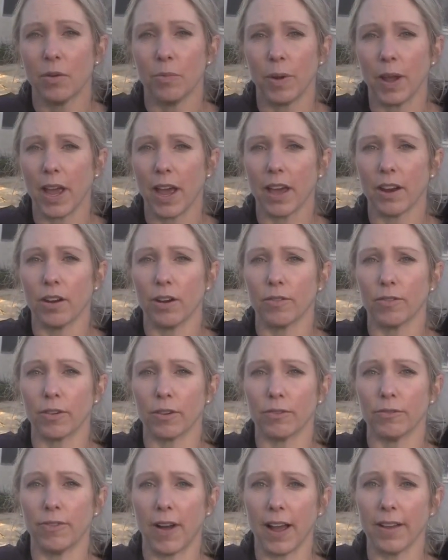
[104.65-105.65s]
we had
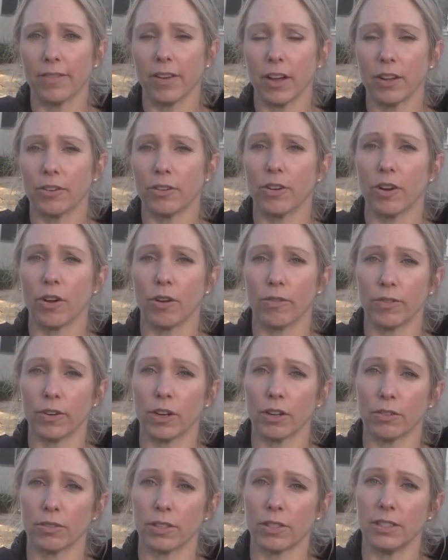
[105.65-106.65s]
over 500
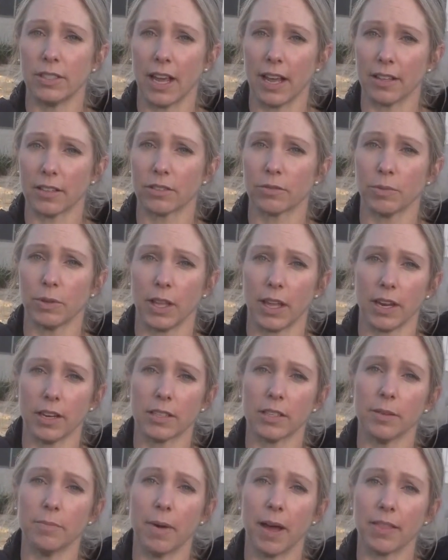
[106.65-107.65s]
overdose deaths
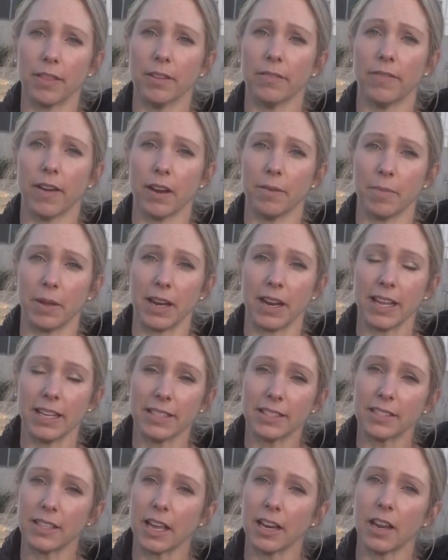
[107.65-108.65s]
related to methamphetamine
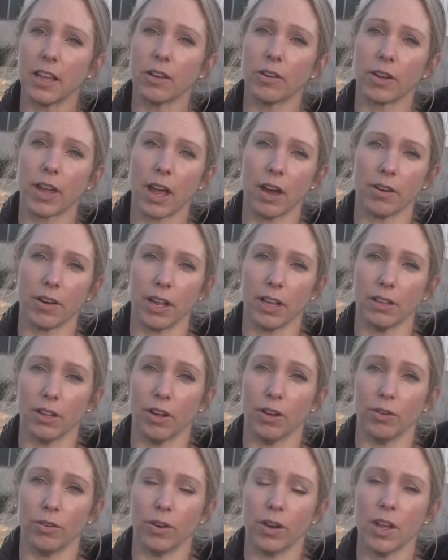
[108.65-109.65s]
in San Diego County
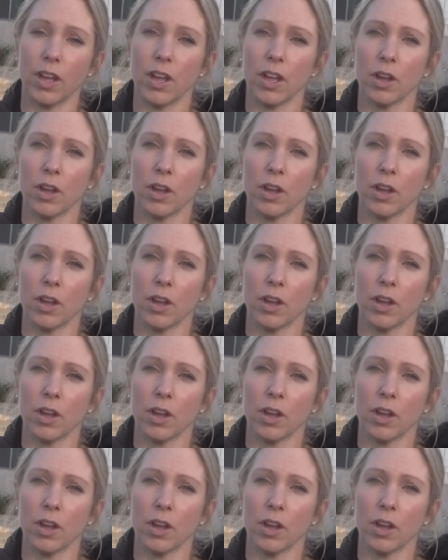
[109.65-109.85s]
alone,